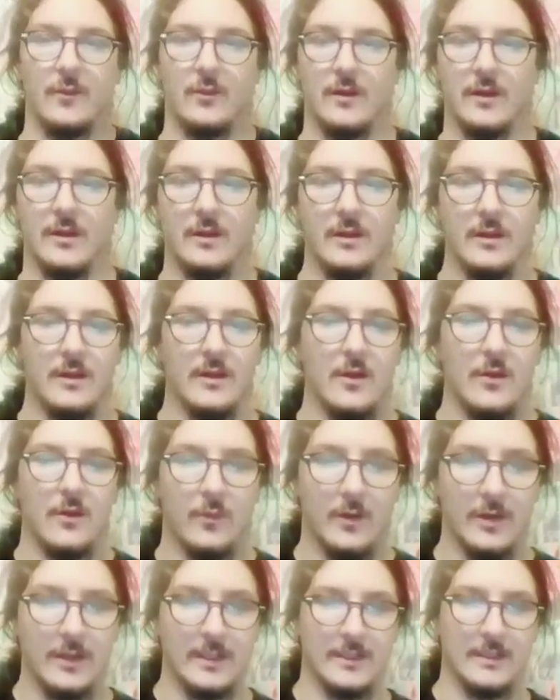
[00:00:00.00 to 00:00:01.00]
40.
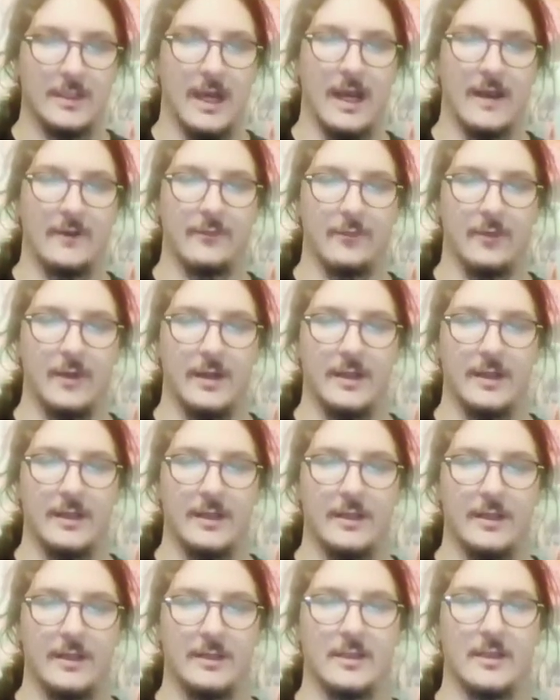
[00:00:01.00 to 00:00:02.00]
We're going to dive right
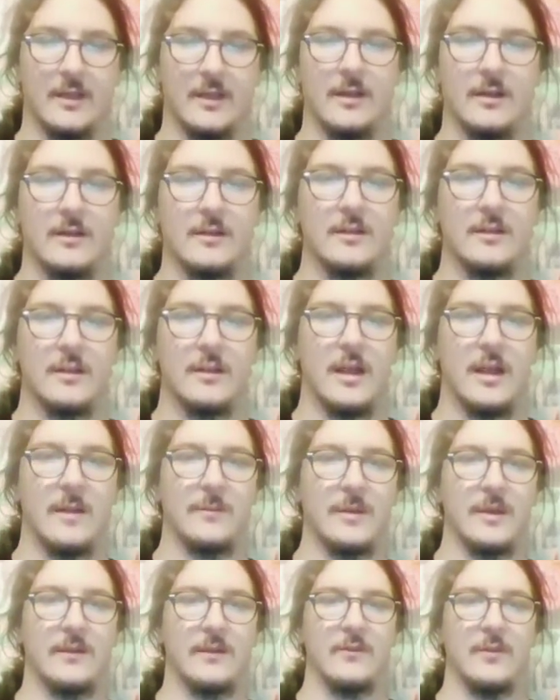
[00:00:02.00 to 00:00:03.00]
into this card.
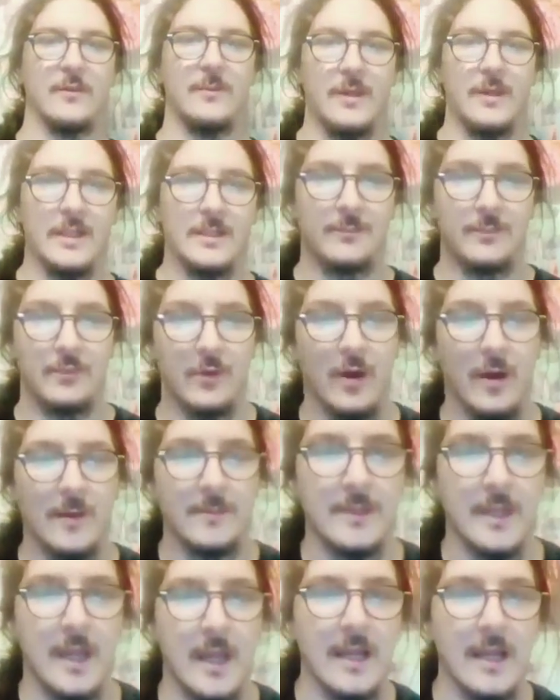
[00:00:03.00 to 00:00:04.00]
I'm going to give you the best
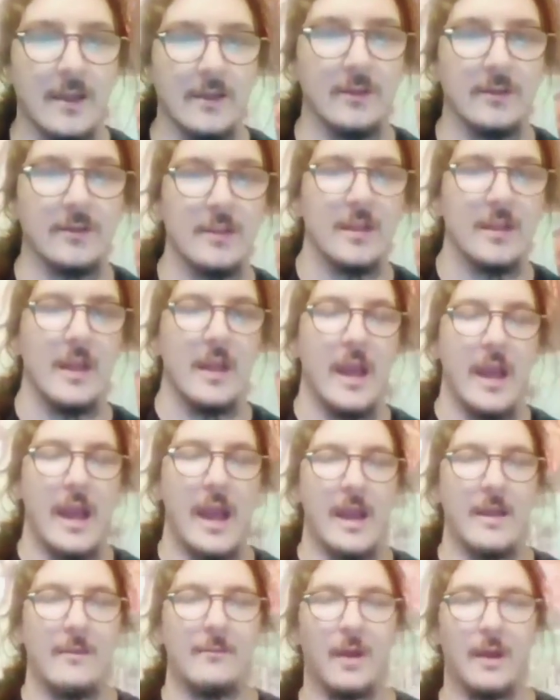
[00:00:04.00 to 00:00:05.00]
props, angles,
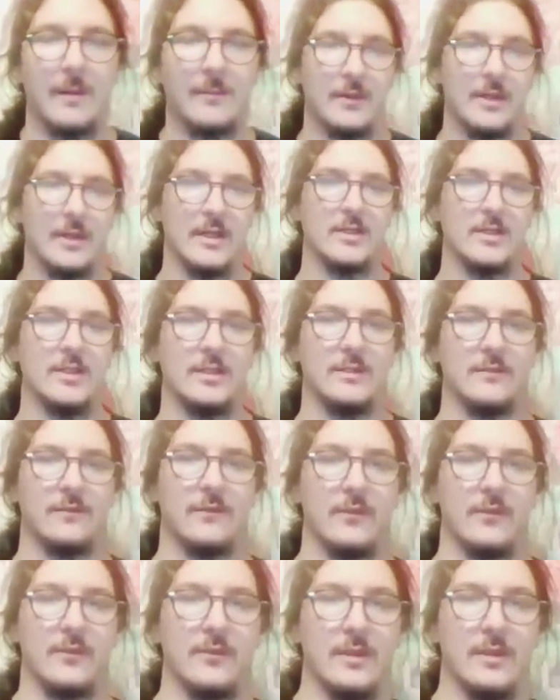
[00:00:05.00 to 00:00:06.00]
and my predictions
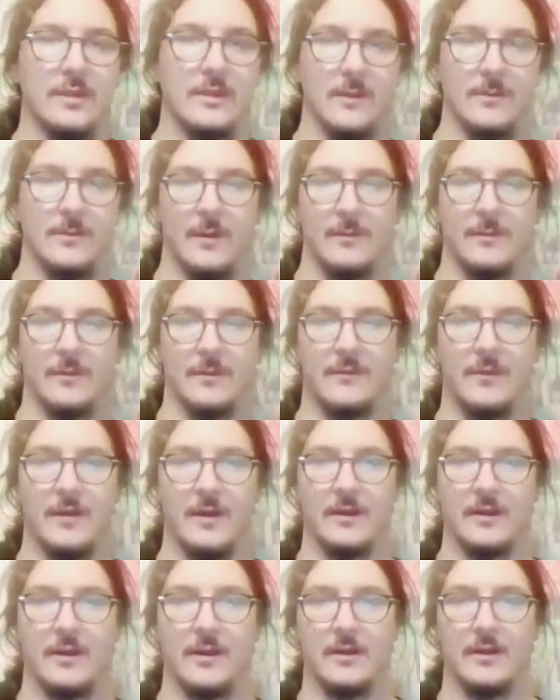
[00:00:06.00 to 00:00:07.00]
for this upcoming
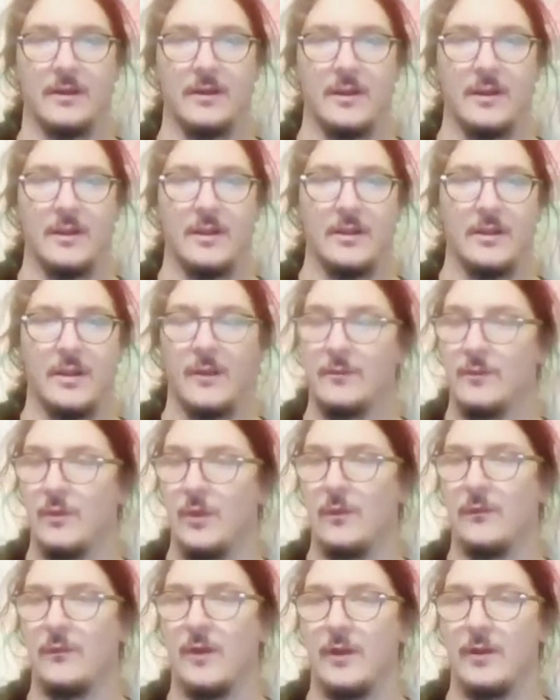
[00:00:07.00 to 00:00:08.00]
fight card. We're
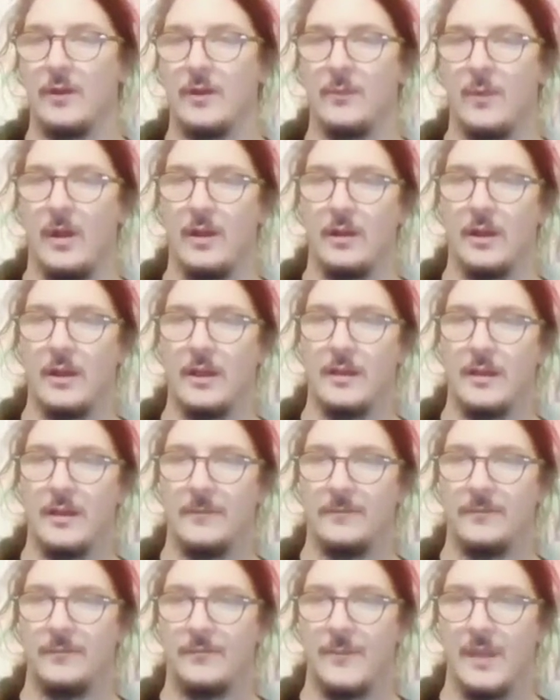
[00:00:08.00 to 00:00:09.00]
doing fairly well
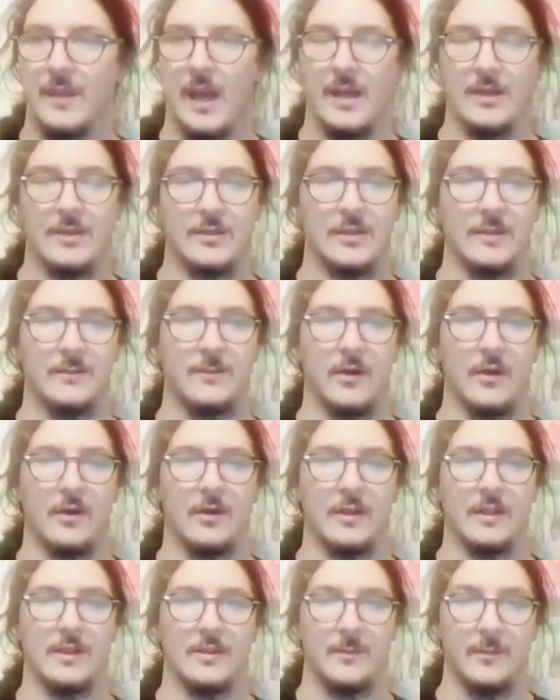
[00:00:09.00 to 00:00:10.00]
lately, cashing in
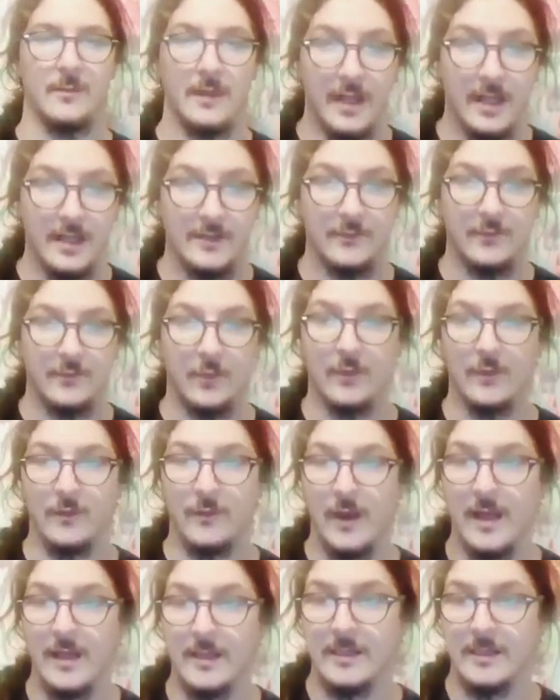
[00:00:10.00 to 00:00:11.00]
parlays on my last four
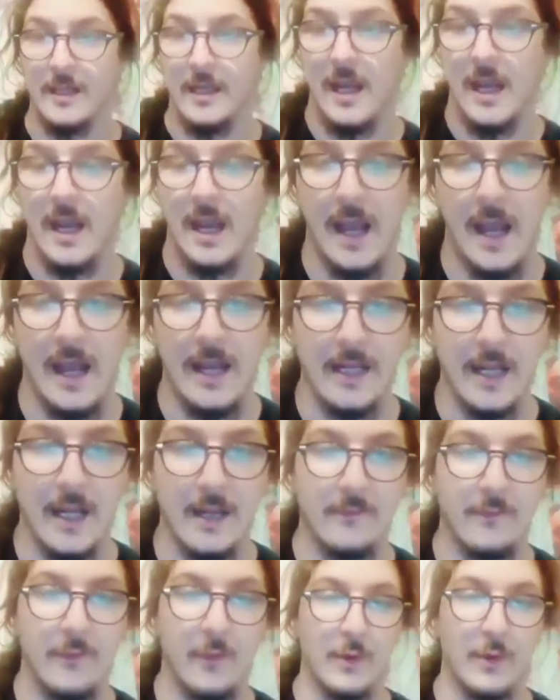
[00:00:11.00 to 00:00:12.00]
events, and
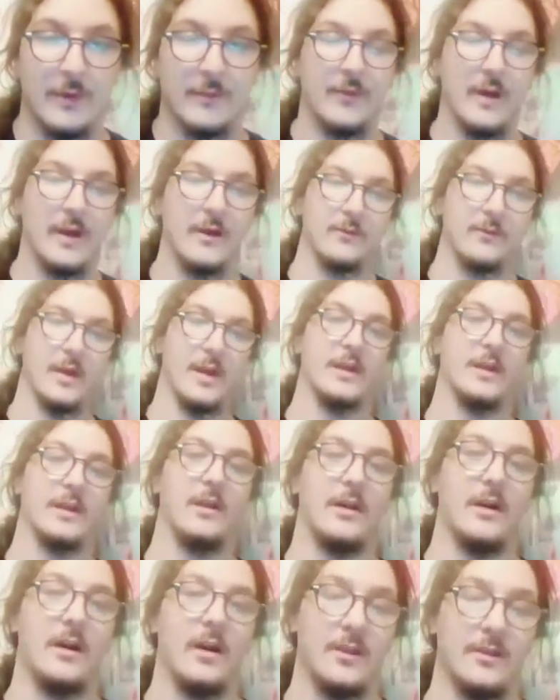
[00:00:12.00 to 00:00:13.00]
getting 4 to 5 right
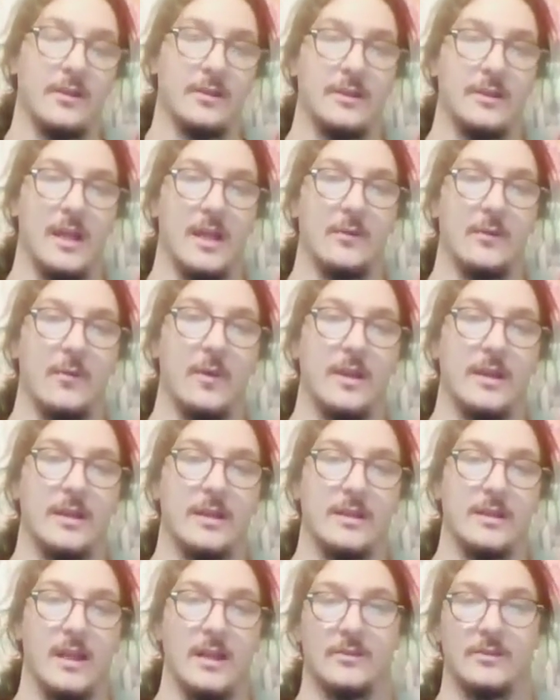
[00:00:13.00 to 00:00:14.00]
on the Dana White
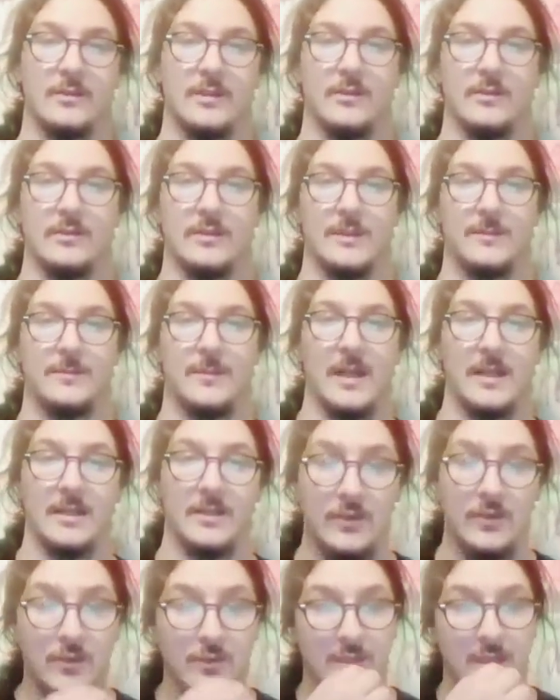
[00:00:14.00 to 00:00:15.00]
Contender Series this
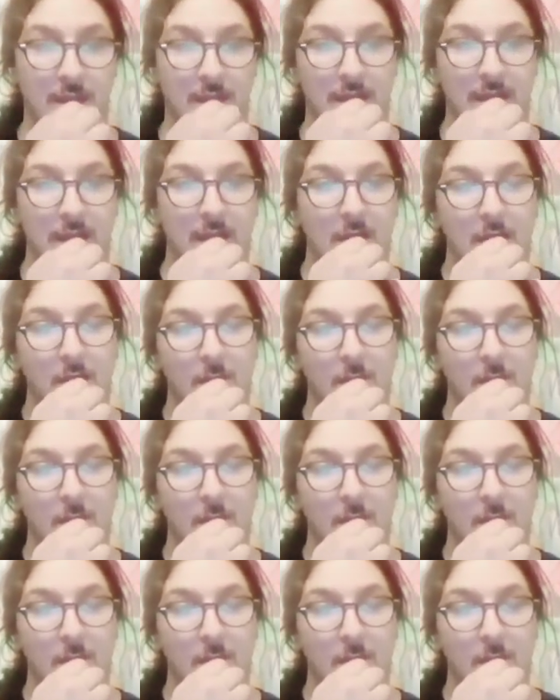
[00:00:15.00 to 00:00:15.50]
past Tuesday,